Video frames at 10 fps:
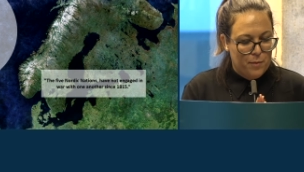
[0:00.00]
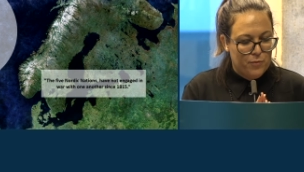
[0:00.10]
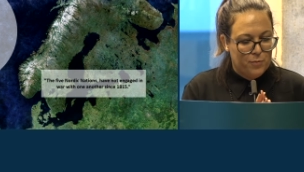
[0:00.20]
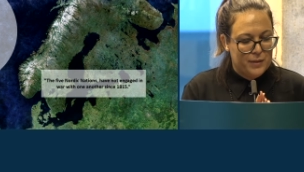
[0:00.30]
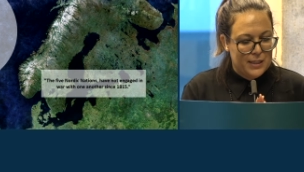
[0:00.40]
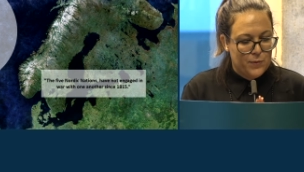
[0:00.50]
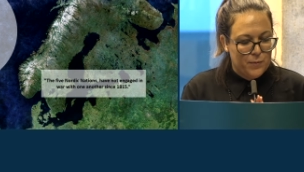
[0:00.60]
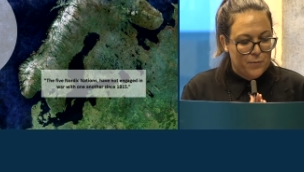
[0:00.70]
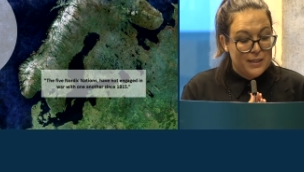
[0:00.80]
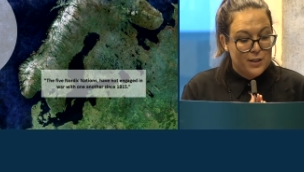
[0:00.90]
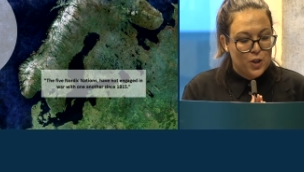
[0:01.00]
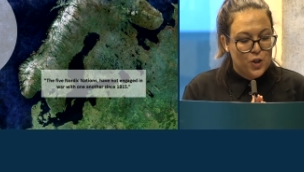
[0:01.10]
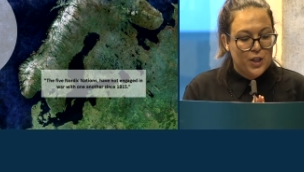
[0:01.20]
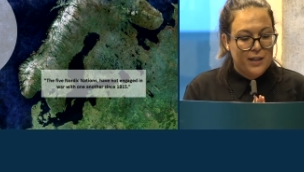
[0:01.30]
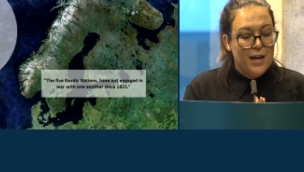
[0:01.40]
up from this
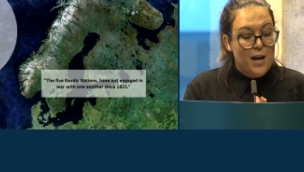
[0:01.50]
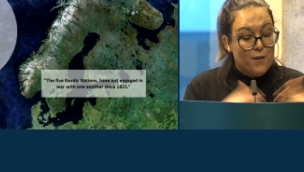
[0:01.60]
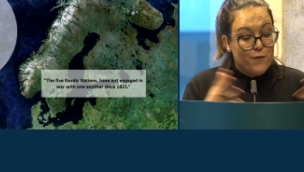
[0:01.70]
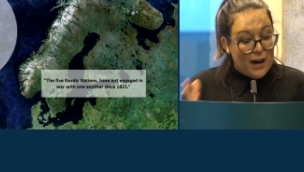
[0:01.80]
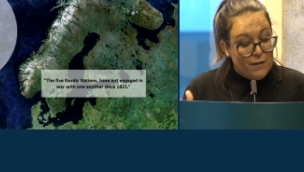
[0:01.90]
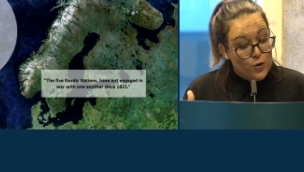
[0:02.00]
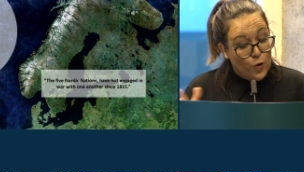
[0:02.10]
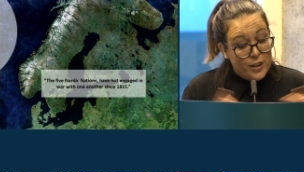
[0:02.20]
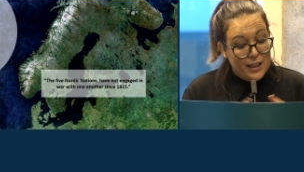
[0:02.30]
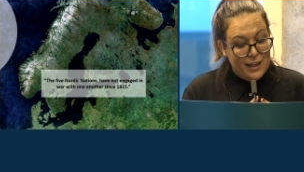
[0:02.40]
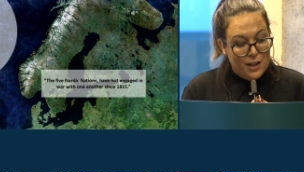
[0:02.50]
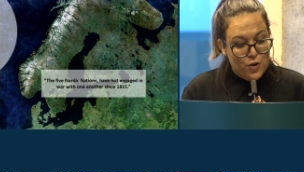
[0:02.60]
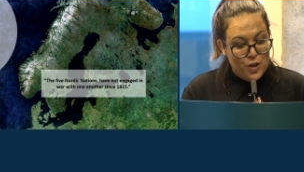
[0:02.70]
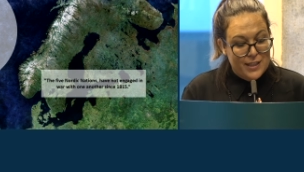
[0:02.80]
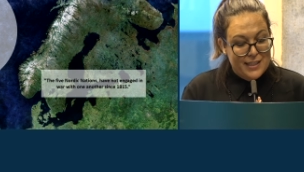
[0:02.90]
research that five Nordic
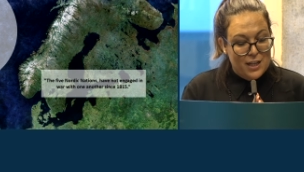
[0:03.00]
countries,